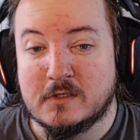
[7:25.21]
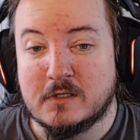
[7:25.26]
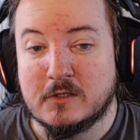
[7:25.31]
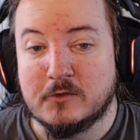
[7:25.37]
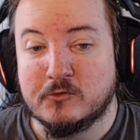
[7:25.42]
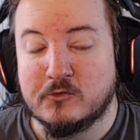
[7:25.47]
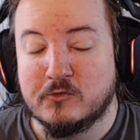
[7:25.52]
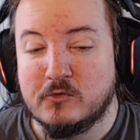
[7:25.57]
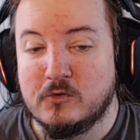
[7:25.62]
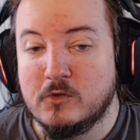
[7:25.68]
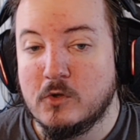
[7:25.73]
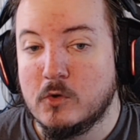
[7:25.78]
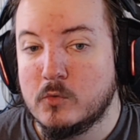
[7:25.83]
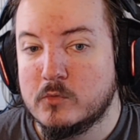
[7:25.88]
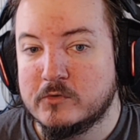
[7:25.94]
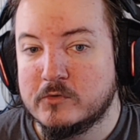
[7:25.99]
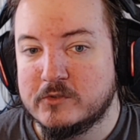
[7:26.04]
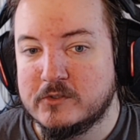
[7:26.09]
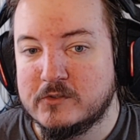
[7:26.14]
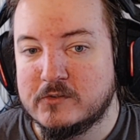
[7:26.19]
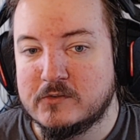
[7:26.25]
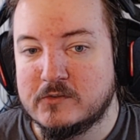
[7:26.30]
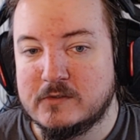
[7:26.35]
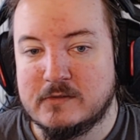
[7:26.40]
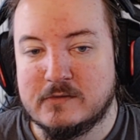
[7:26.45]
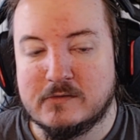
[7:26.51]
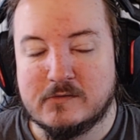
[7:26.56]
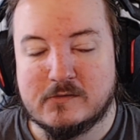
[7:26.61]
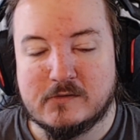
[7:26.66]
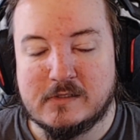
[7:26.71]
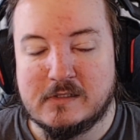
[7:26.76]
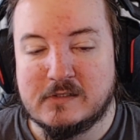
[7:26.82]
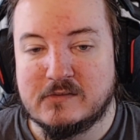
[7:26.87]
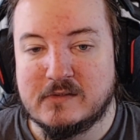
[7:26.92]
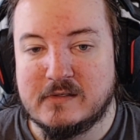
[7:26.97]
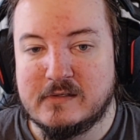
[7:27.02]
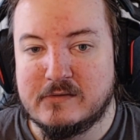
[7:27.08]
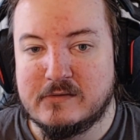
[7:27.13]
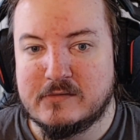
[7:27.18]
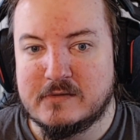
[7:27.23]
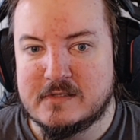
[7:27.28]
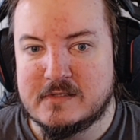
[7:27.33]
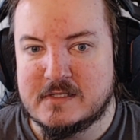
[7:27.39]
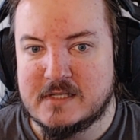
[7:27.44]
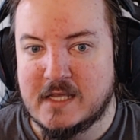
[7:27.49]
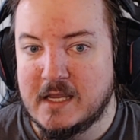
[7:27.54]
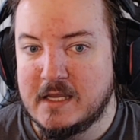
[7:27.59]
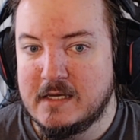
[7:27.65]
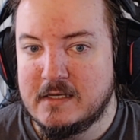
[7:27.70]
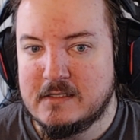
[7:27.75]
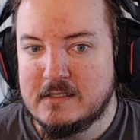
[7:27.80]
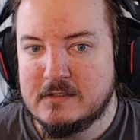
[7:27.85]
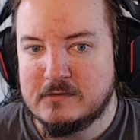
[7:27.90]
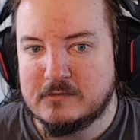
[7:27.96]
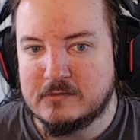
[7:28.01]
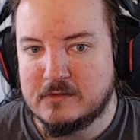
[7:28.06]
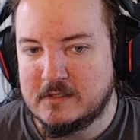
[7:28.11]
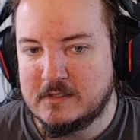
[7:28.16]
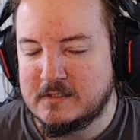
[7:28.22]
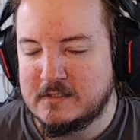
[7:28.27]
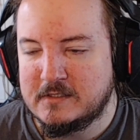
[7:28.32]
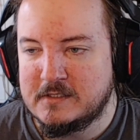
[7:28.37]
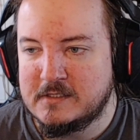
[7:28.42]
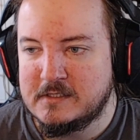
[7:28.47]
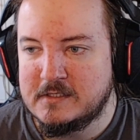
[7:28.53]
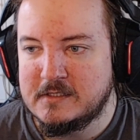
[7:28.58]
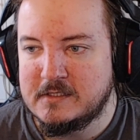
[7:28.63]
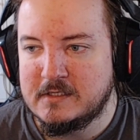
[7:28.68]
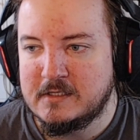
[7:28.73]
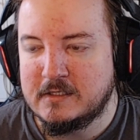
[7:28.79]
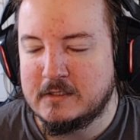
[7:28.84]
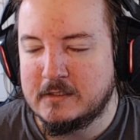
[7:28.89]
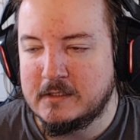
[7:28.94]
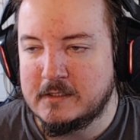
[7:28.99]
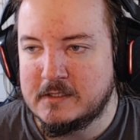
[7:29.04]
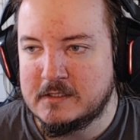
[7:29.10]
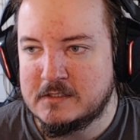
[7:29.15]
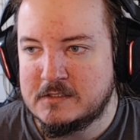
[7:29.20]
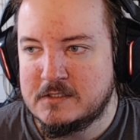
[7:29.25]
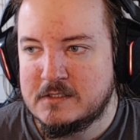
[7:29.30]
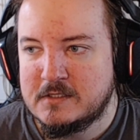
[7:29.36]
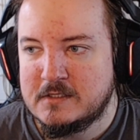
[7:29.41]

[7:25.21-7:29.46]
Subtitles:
There's no resistance, it's instantaneous that I click it.